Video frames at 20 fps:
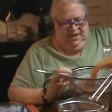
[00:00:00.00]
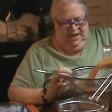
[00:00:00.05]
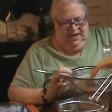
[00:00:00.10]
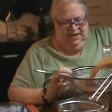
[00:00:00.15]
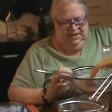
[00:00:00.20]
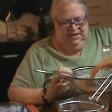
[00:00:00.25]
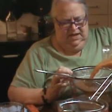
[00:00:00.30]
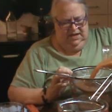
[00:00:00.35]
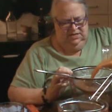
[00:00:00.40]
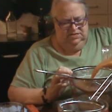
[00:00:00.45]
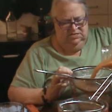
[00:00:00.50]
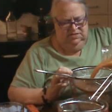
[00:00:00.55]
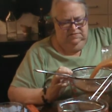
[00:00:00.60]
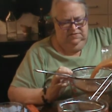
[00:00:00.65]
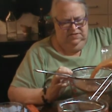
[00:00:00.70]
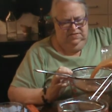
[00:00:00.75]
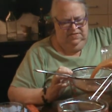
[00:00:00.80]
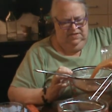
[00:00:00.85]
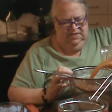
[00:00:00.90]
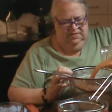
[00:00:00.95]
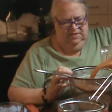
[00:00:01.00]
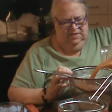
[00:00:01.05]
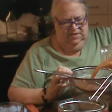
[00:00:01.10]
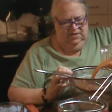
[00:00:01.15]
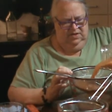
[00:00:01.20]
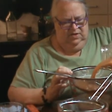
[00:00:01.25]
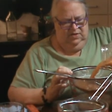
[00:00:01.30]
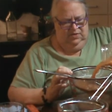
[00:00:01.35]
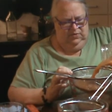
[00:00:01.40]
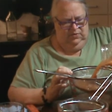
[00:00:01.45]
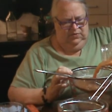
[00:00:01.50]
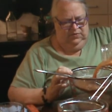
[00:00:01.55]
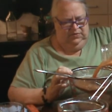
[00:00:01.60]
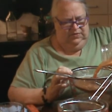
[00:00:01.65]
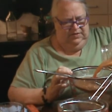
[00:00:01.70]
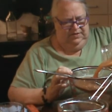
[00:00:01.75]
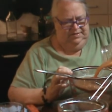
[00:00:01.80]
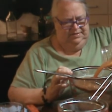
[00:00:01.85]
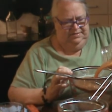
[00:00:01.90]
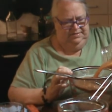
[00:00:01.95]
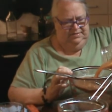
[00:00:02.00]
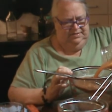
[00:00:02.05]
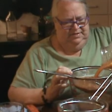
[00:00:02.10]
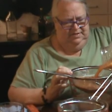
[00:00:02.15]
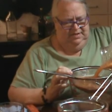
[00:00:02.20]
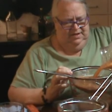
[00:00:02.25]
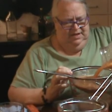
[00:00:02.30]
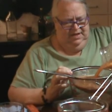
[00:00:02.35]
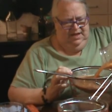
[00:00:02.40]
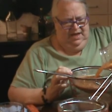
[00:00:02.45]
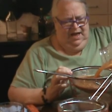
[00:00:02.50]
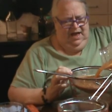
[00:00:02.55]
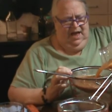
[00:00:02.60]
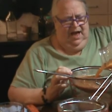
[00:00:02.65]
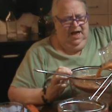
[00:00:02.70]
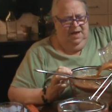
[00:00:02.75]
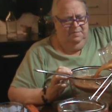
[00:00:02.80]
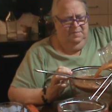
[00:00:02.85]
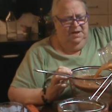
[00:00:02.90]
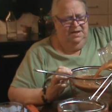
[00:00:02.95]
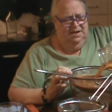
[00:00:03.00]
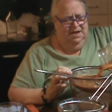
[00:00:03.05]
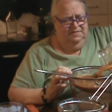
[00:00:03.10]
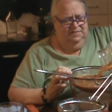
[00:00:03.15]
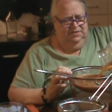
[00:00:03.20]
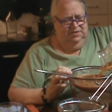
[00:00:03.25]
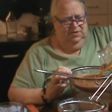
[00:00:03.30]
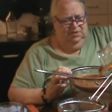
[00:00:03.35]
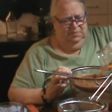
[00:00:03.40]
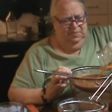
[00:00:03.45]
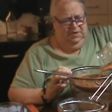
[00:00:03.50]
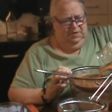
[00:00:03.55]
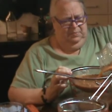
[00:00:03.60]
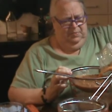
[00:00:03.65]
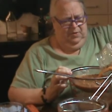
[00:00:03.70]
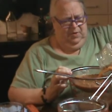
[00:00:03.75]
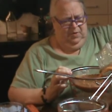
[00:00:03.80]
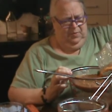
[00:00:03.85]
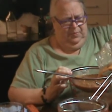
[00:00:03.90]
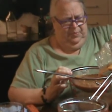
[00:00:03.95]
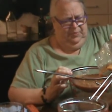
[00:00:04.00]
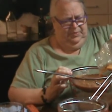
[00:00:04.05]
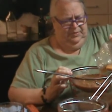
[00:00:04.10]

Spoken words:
And catch everything that goes. I might have a little bit of pulp.